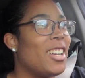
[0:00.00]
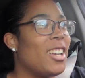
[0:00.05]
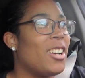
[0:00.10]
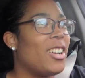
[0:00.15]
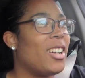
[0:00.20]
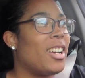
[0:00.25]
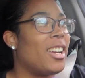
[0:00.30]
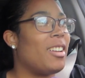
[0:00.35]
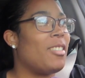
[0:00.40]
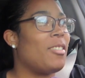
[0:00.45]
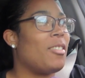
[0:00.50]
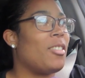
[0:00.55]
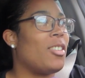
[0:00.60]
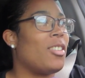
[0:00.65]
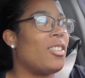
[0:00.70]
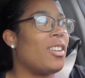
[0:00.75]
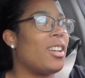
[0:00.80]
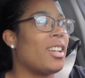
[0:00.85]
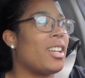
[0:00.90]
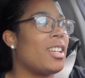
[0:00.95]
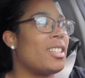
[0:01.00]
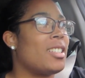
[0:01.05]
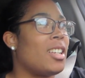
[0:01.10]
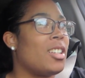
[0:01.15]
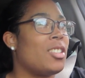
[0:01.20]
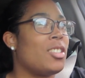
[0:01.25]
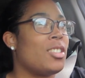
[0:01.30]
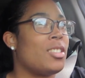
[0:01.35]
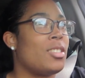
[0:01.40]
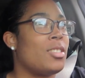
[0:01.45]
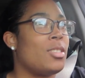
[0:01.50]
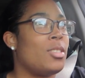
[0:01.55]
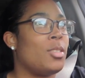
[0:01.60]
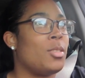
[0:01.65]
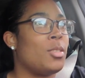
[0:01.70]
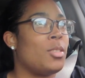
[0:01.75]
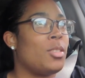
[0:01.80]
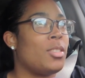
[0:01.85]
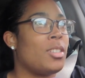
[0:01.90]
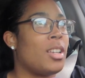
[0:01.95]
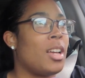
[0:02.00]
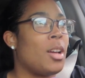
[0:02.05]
Alright, well, I guess I'll just do